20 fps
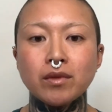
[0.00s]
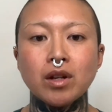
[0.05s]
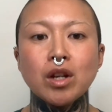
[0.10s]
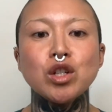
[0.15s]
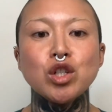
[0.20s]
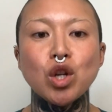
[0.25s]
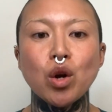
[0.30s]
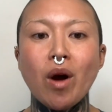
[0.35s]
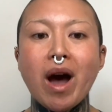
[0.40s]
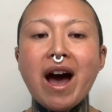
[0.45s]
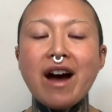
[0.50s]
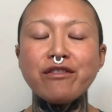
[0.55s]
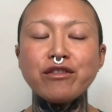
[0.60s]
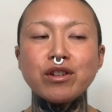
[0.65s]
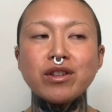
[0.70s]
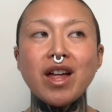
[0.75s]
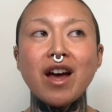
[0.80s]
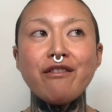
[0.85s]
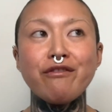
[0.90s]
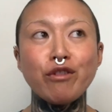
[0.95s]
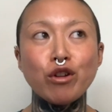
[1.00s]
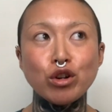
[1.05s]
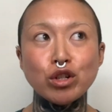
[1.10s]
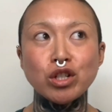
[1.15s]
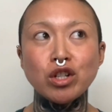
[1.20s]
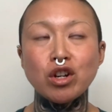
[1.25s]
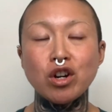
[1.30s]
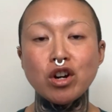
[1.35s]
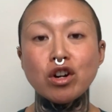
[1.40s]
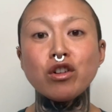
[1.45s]
So after that first
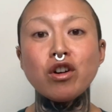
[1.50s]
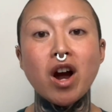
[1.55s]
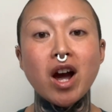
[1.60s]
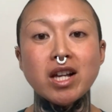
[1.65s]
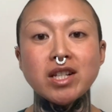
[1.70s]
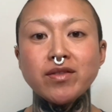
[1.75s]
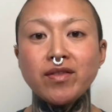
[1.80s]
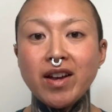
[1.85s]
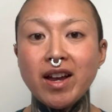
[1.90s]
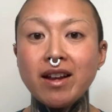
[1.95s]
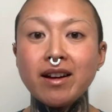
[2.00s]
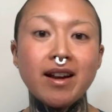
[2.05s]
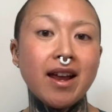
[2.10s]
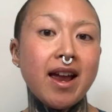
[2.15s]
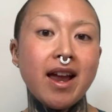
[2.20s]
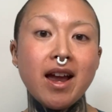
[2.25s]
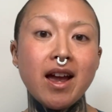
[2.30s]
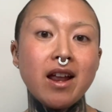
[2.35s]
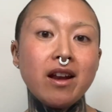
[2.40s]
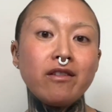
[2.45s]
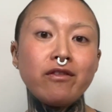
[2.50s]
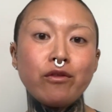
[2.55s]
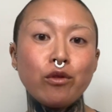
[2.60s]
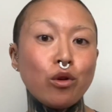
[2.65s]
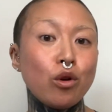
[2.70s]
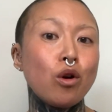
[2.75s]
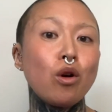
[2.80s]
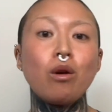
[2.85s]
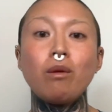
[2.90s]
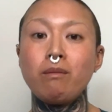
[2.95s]
year of CrossFit, and
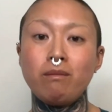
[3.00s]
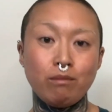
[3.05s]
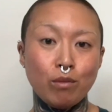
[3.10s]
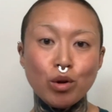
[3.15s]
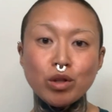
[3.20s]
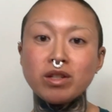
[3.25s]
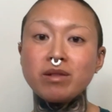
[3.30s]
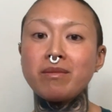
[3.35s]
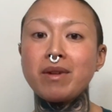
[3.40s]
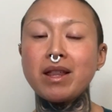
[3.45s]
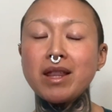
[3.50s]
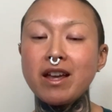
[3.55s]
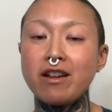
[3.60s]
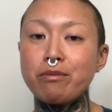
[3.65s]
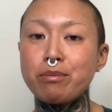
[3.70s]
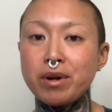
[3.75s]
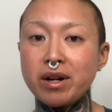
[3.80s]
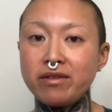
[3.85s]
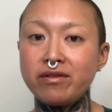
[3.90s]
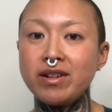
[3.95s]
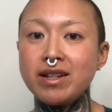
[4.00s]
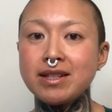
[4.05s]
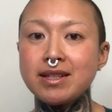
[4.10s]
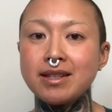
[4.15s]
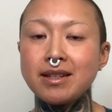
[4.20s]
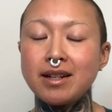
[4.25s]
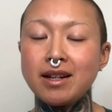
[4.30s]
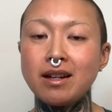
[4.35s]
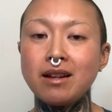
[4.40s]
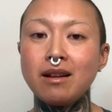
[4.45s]
for most of my life
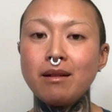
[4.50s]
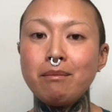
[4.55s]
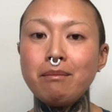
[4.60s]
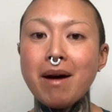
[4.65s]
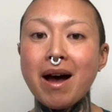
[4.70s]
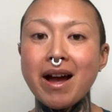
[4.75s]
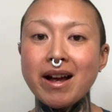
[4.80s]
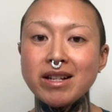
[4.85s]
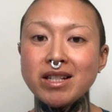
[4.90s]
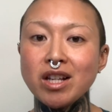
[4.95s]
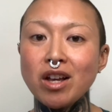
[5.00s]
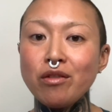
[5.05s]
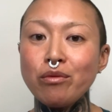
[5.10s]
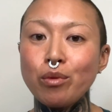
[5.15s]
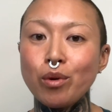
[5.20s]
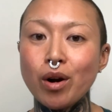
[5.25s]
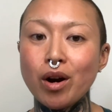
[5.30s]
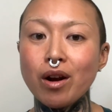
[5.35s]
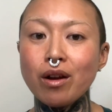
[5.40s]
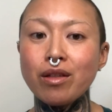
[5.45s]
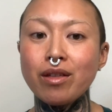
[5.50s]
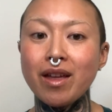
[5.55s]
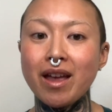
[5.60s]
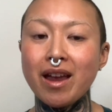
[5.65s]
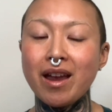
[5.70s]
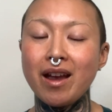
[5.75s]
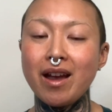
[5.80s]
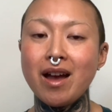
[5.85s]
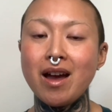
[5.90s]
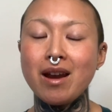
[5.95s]
previously, my self-worth
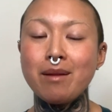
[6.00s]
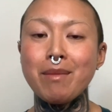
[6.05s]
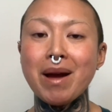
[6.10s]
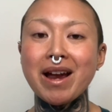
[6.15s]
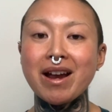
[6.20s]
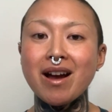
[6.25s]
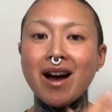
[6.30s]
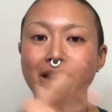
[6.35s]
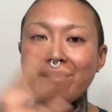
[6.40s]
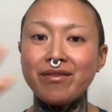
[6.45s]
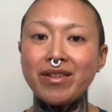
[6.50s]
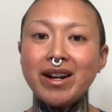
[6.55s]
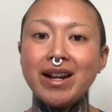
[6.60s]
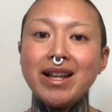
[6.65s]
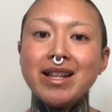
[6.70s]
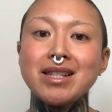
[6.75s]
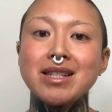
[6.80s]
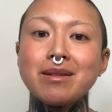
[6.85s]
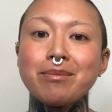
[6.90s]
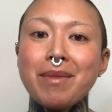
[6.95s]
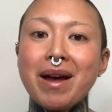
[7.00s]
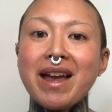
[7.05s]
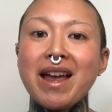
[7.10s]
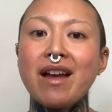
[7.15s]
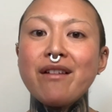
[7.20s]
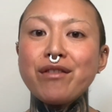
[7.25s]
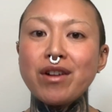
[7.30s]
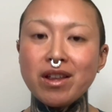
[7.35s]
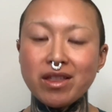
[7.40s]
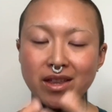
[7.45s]
and my confidence, my
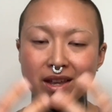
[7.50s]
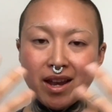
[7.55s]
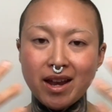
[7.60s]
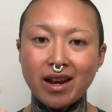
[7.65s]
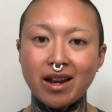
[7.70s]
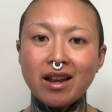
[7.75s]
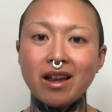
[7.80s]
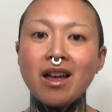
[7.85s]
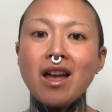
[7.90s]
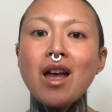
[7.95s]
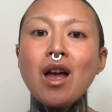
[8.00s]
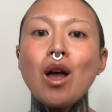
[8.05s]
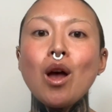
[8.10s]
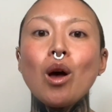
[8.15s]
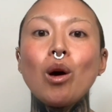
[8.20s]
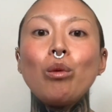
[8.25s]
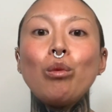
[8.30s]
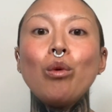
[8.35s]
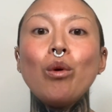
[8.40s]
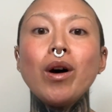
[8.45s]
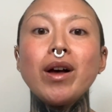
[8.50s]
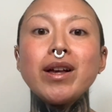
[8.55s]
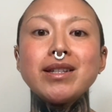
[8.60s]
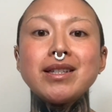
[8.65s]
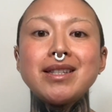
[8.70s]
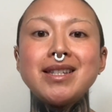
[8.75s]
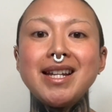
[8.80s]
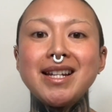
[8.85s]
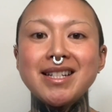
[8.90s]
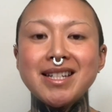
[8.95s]
everything, was
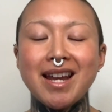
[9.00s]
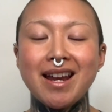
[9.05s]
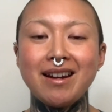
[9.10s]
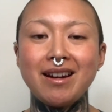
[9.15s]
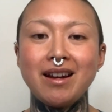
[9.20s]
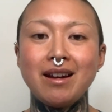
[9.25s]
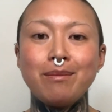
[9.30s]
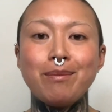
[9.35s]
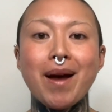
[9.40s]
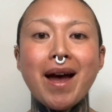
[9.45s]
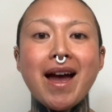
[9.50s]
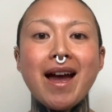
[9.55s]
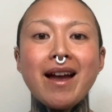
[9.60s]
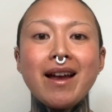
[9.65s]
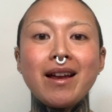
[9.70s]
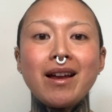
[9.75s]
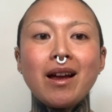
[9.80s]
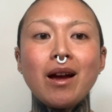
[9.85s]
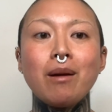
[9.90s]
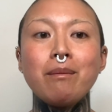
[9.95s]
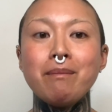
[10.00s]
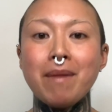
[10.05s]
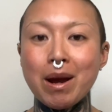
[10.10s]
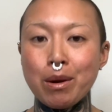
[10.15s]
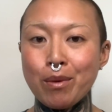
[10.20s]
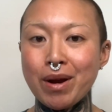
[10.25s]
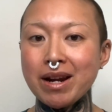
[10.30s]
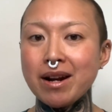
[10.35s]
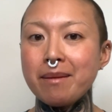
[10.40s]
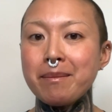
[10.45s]
dictated by my
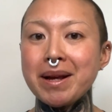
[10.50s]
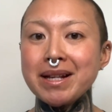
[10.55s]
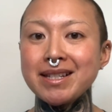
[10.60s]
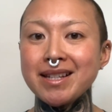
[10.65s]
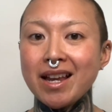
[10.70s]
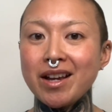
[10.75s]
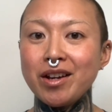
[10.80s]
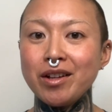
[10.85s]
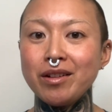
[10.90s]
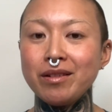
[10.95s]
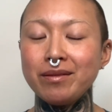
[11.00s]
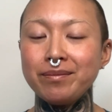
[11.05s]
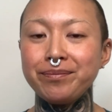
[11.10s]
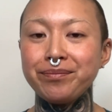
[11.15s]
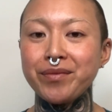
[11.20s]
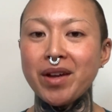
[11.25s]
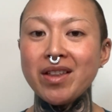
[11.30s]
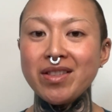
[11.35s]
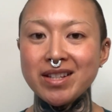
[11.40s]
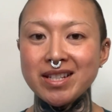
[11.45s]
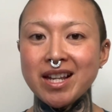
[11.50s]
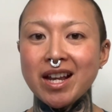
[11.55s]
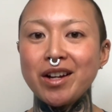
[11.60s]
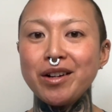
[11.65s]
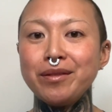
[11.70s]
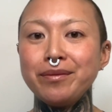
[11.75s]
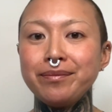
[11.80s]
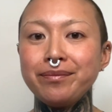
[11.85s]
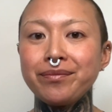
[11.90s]
weight on the scale.